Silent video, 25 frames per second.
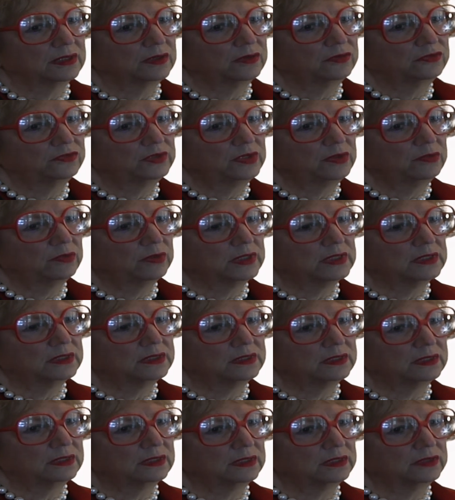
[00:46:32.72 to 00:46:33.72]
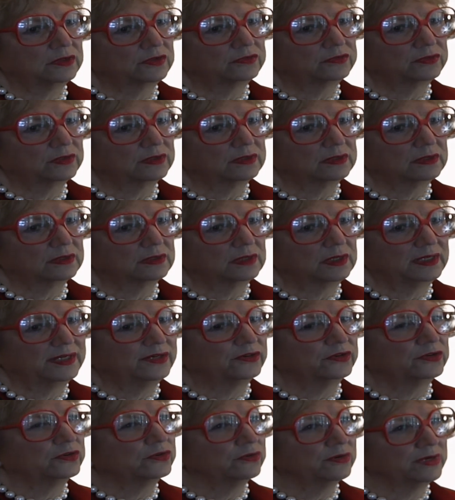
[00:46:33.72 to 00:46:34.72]
see what it is,
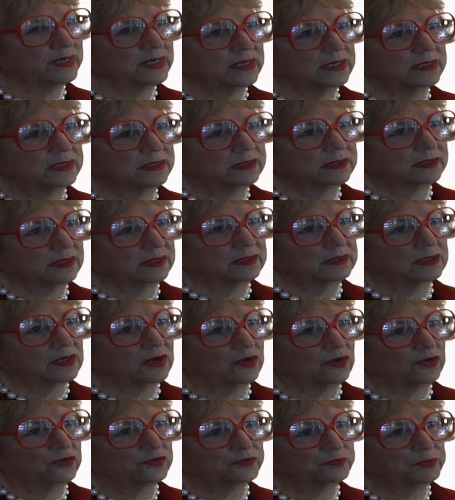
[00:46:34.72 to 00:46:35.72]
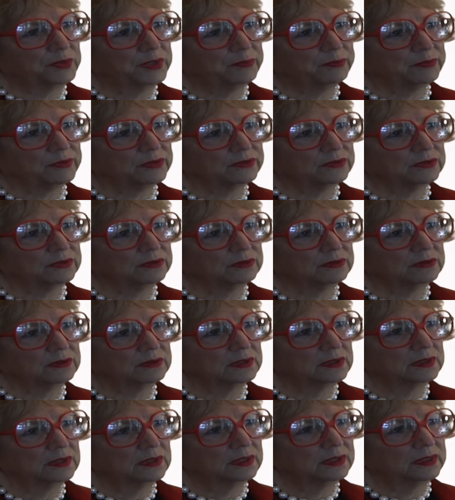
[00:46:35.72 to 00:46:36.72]
inner grit that calls people to
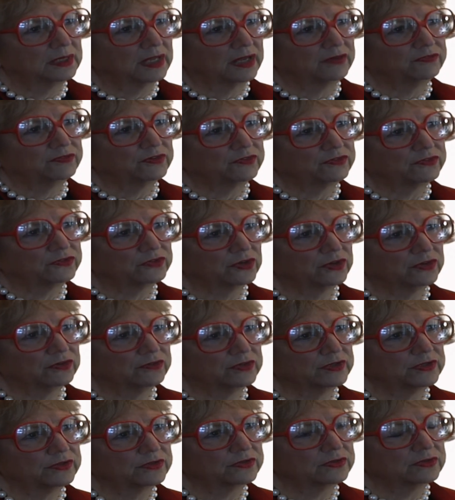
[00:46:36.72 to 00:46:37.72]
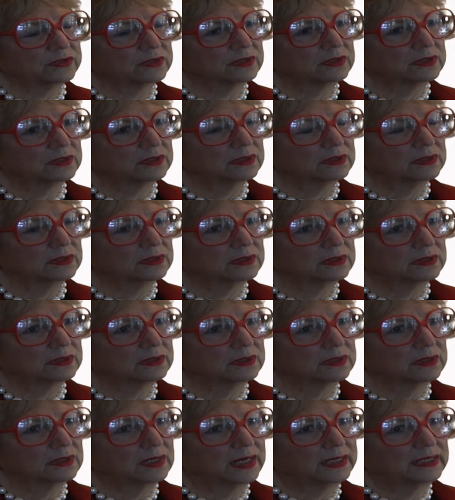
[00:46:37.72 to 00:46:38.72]
life of service.
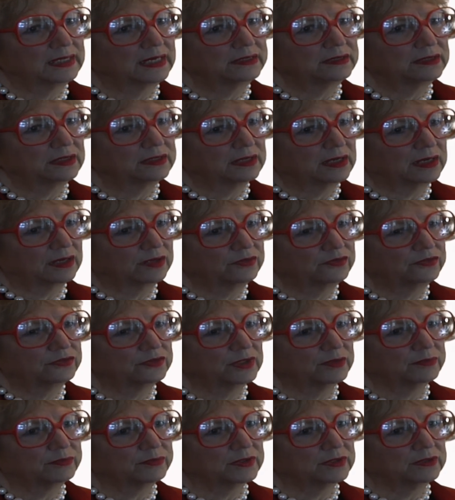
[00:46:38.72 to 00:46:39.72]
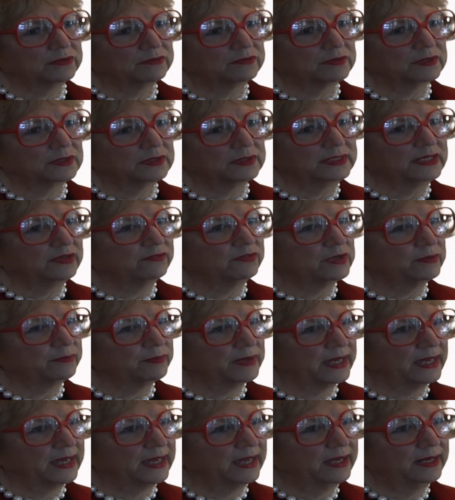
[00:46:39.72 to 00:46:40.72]
I like the concept of giving
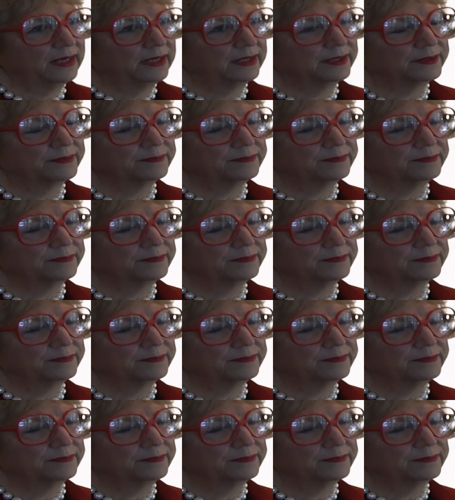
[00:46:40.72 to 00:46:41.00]
back.